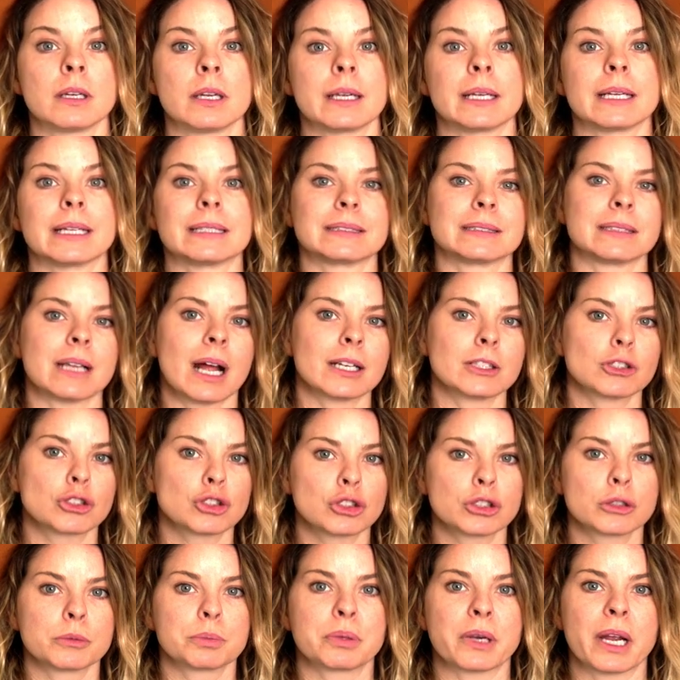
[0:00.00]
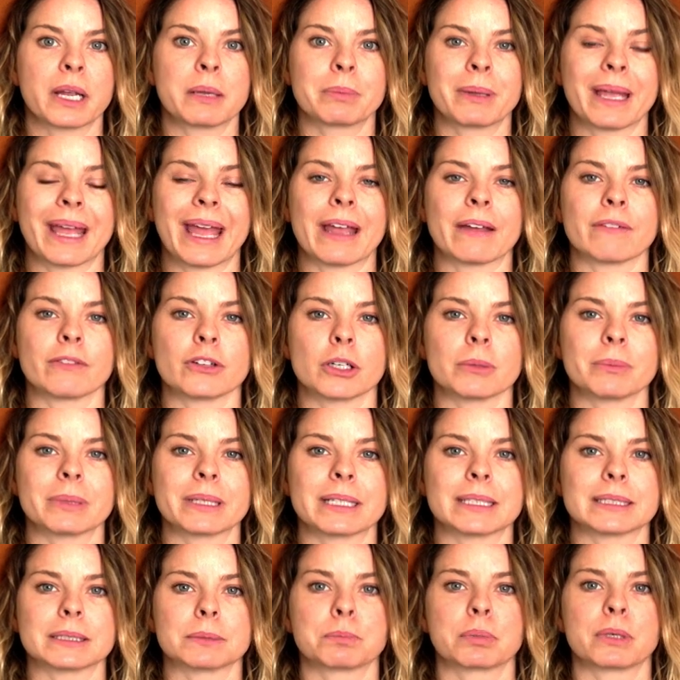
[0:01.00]
It's not true prey behavior
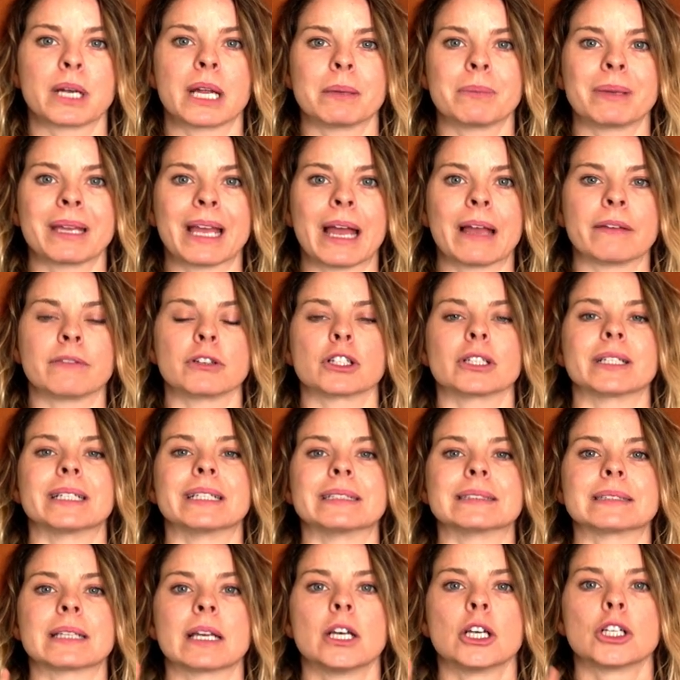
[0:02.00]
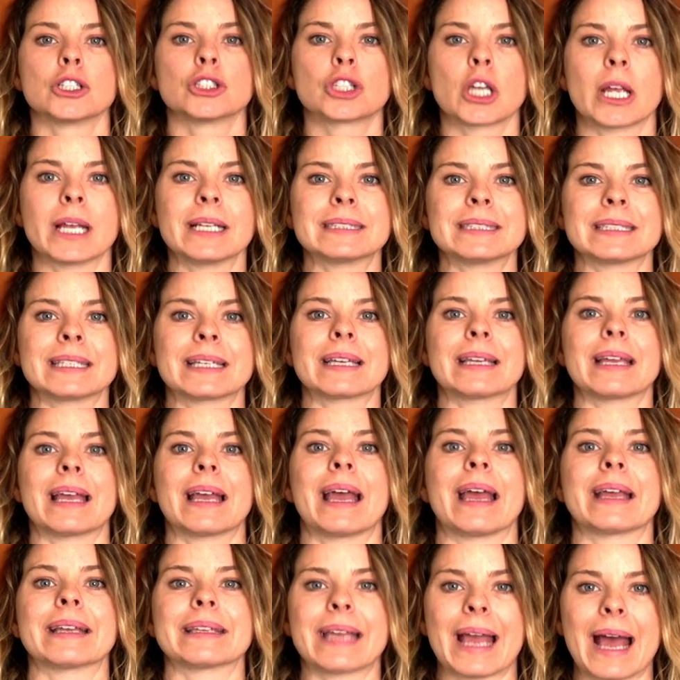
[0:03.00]
because prey behavior is chasing
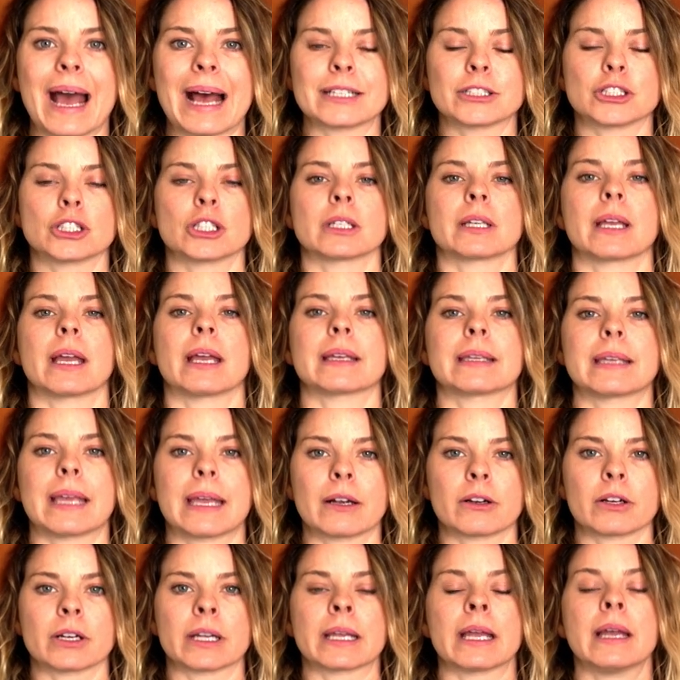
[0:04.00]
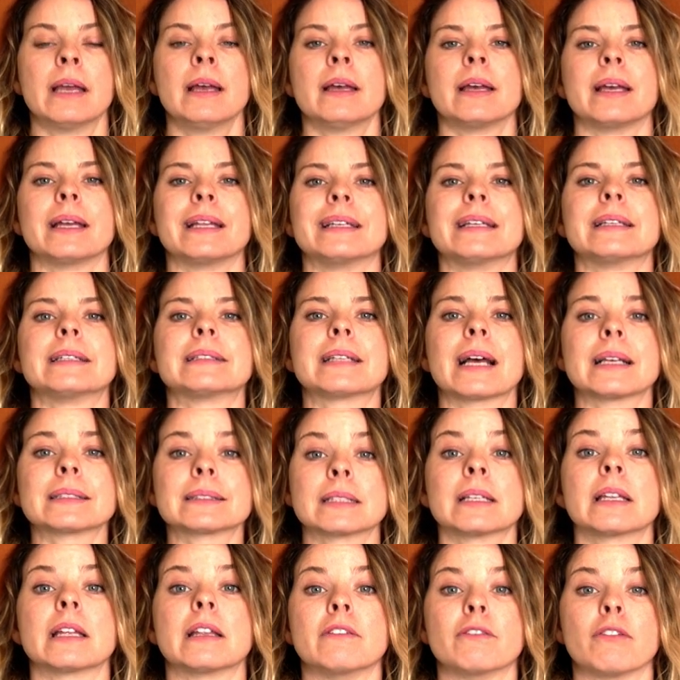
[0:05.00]
and catching and carrying, and it
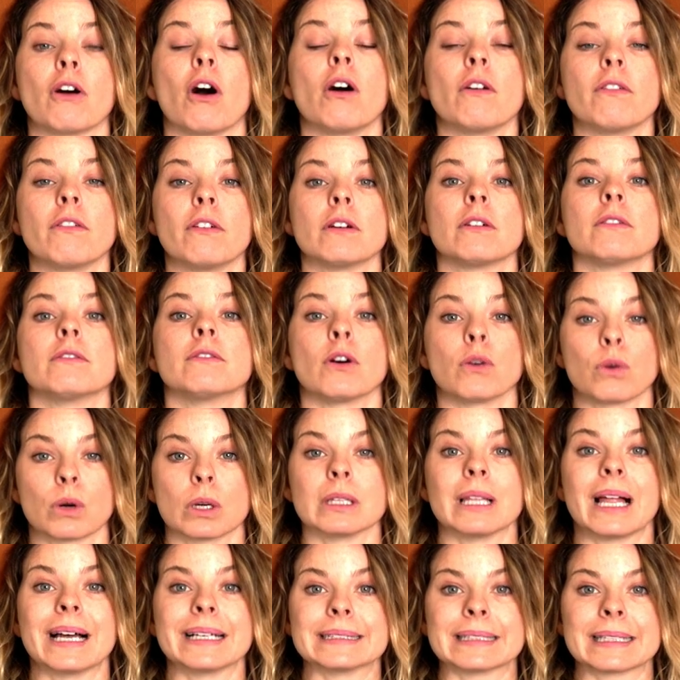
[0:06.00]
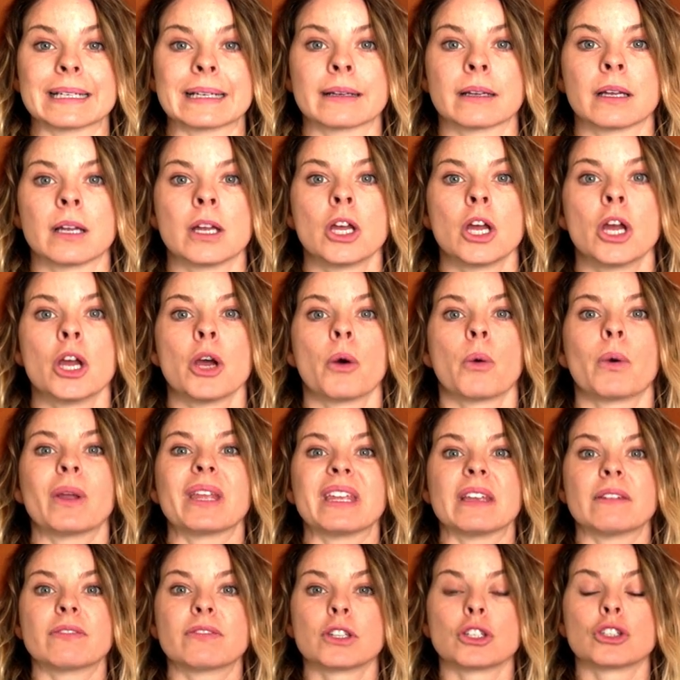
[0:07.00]
doesn't involve vocalizing.
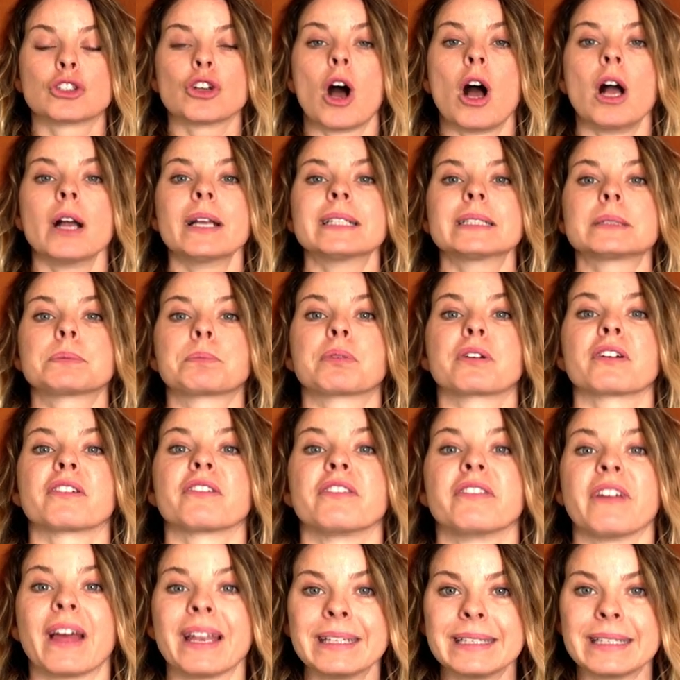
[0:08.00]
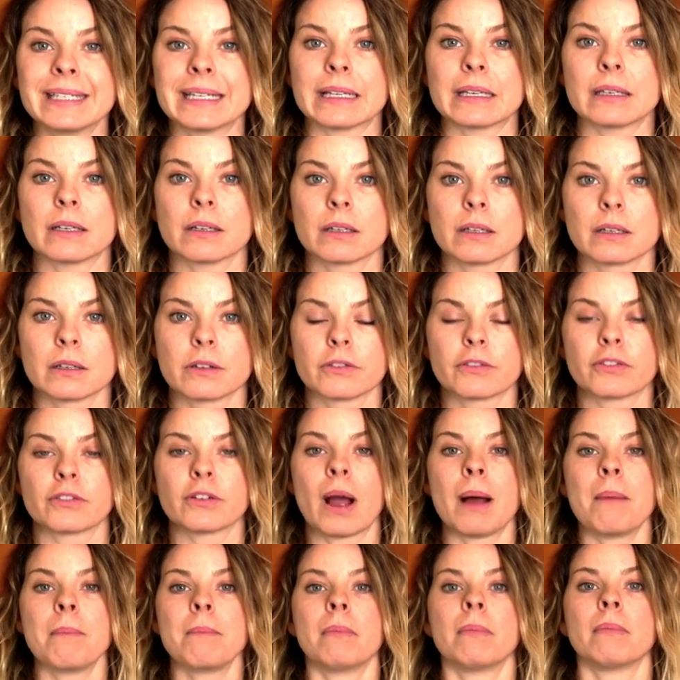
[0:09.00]
If the dog is prevented
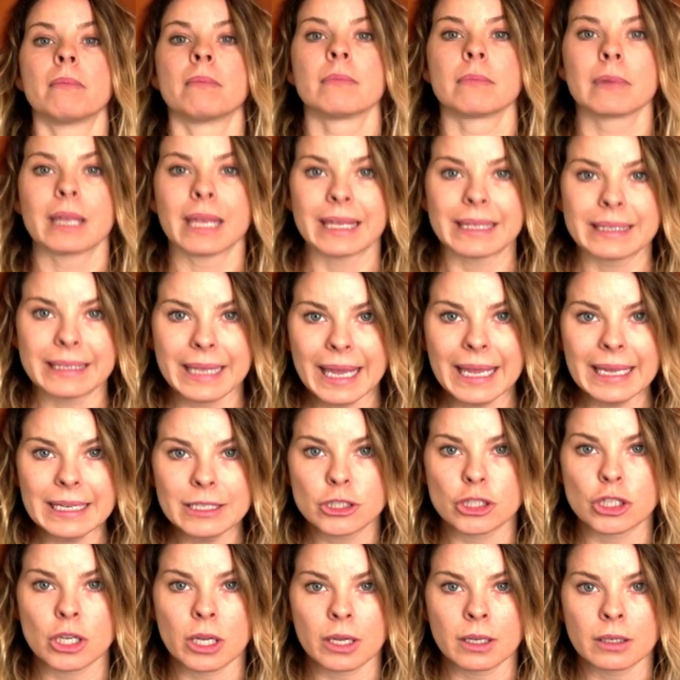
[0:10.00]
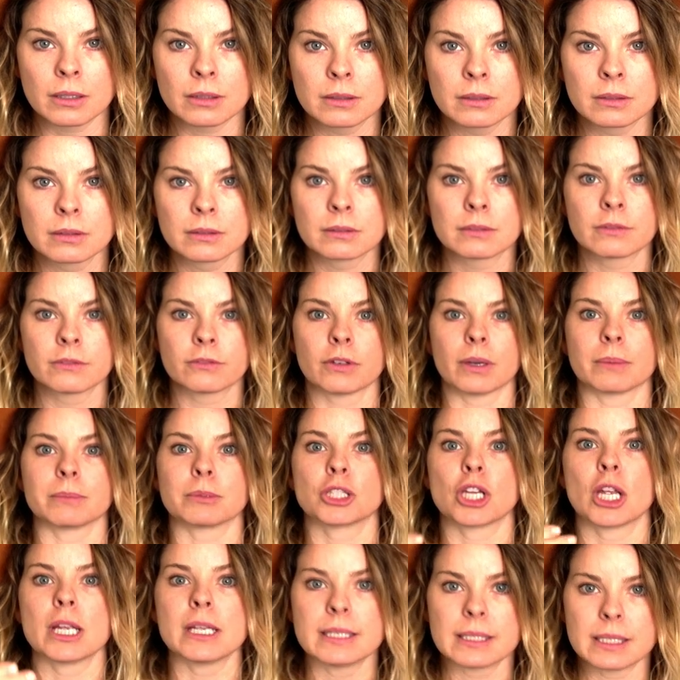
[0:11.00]
from engaging, from
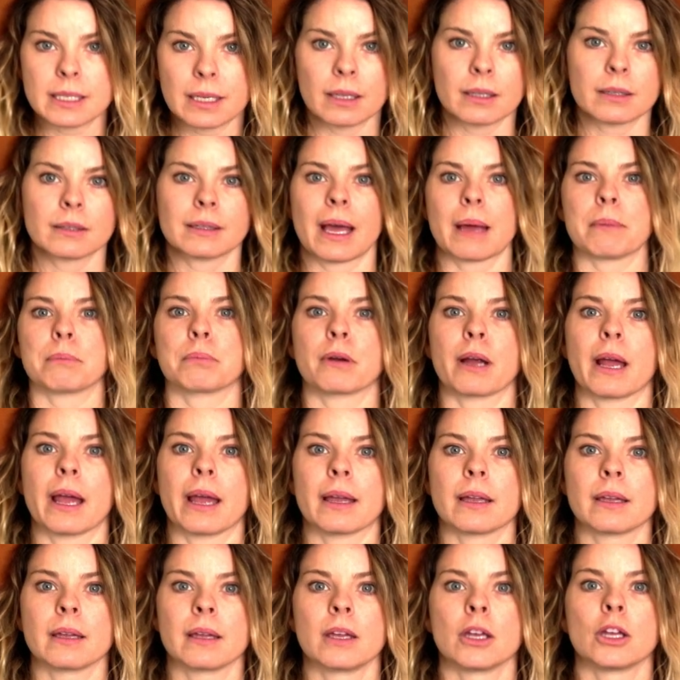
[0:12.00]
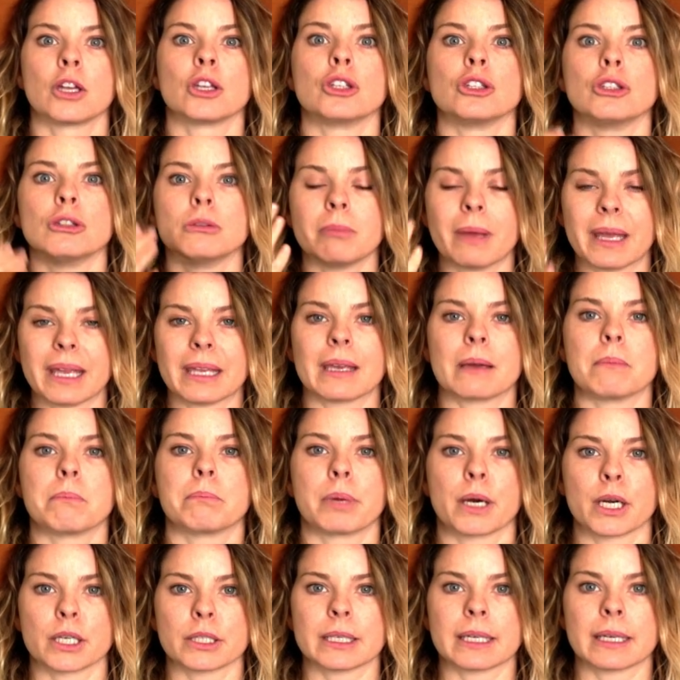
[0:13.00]
chasing that prey, you may get
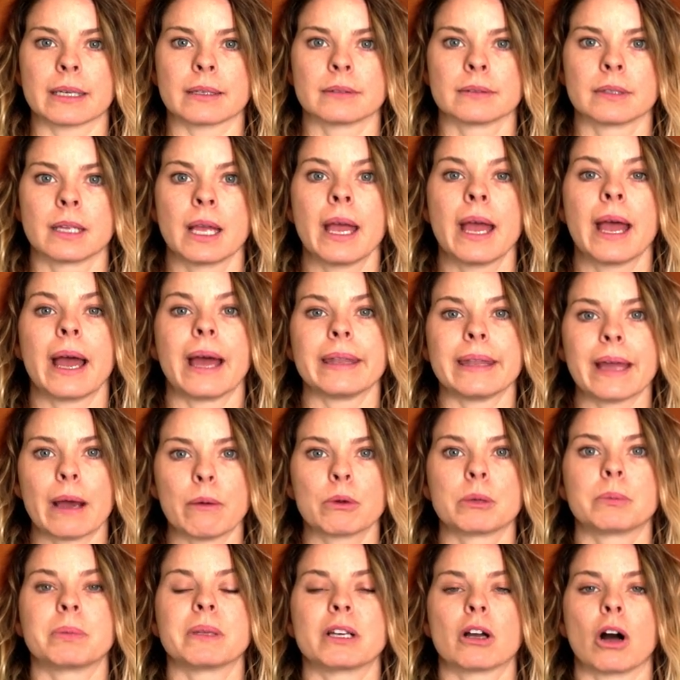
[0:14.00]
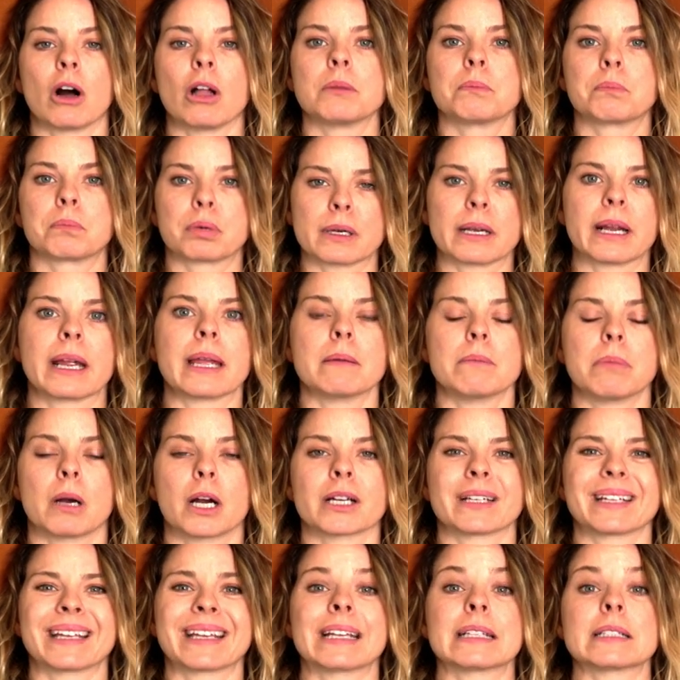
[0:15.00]
barking. And that would be called prey
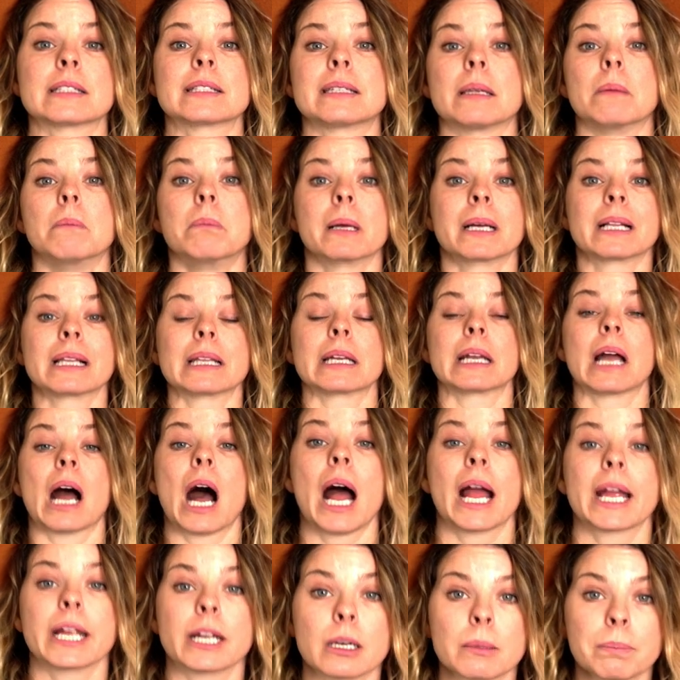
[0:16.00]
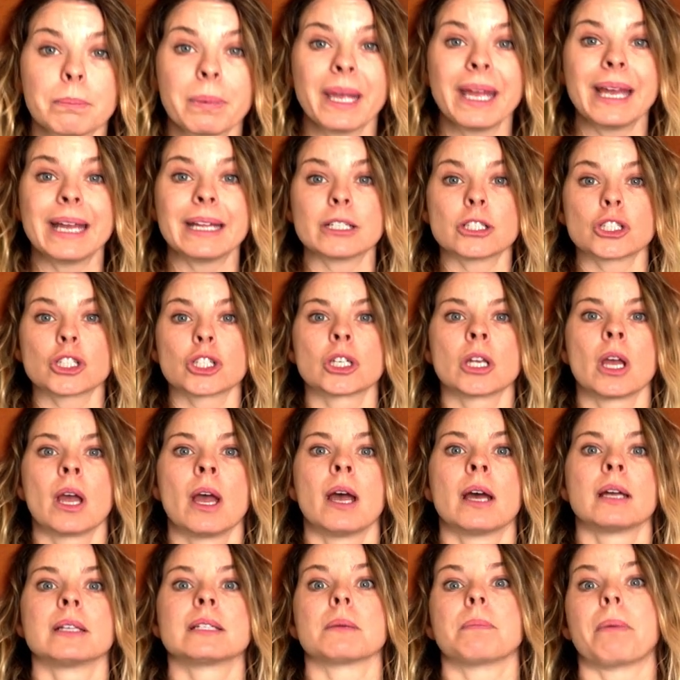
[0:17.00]
barking. It's typically higher pitch,
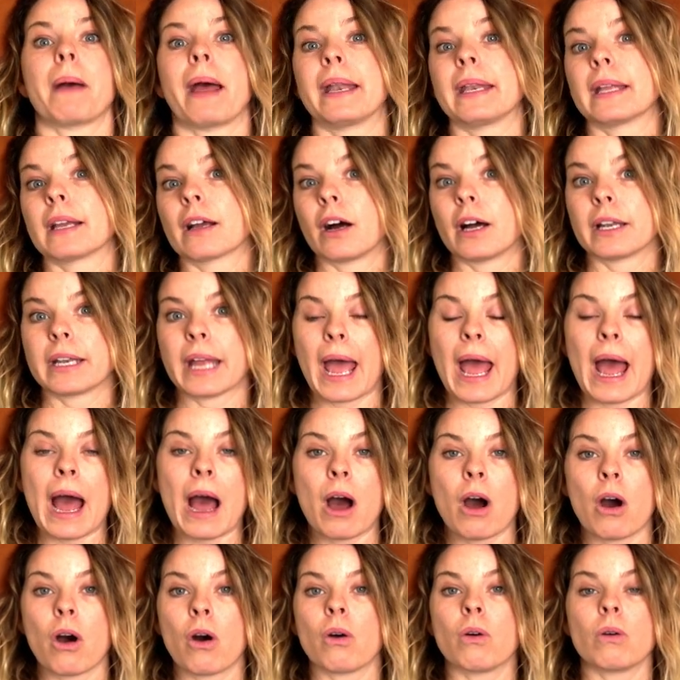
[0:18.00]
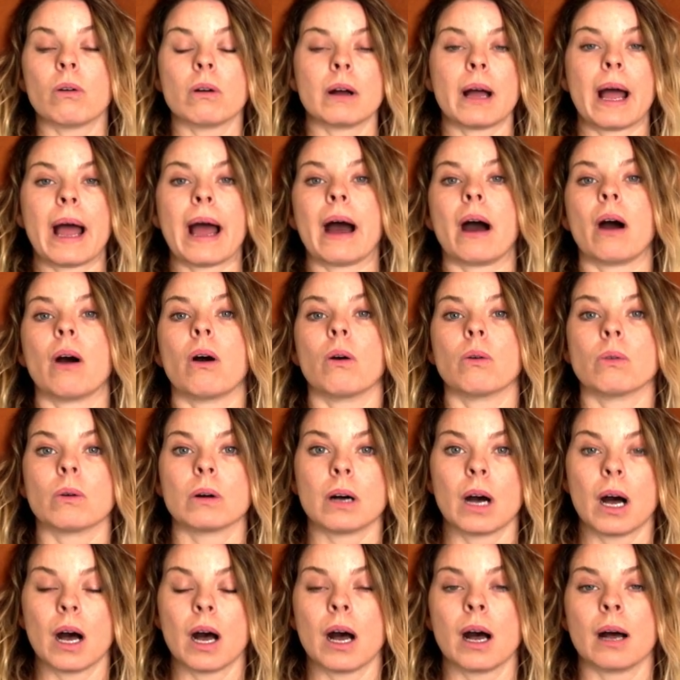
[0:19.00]
depending on how,
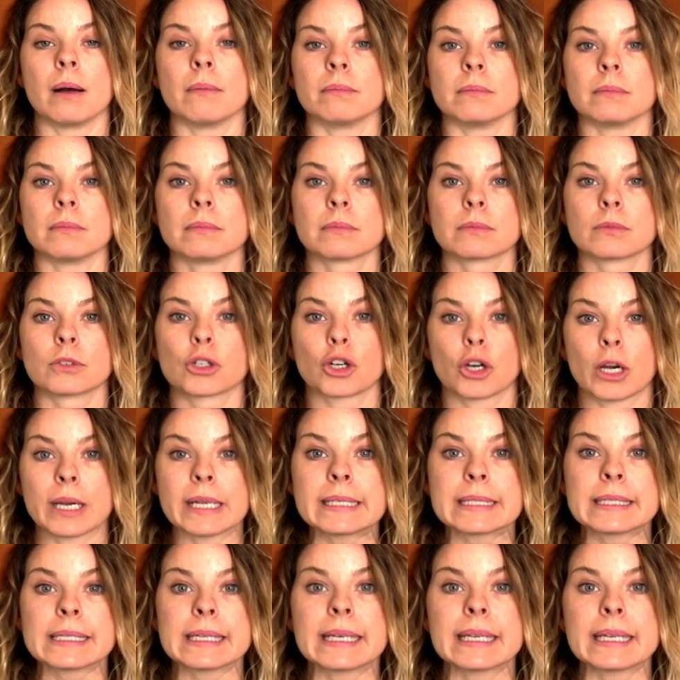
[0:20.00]
how um, crazy